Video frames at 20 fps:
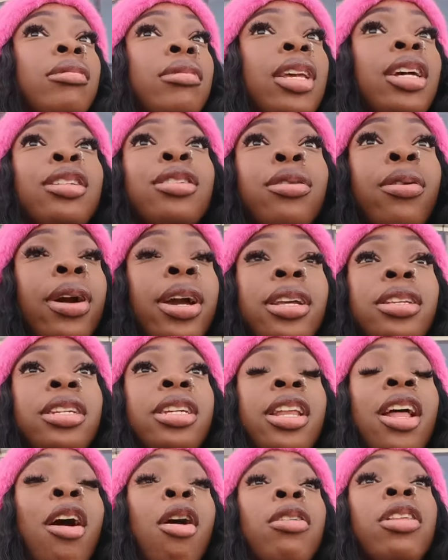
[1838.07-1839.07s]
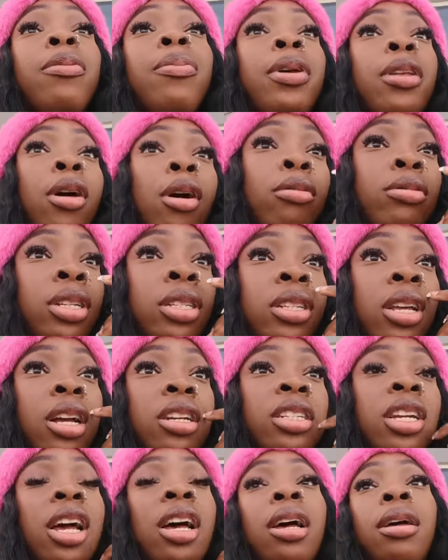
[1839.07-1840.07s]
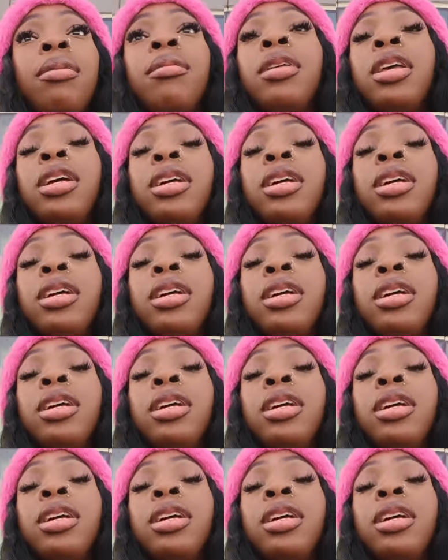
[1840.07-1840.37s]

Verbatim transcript: That's crazy. And I've only been on TikTok Shop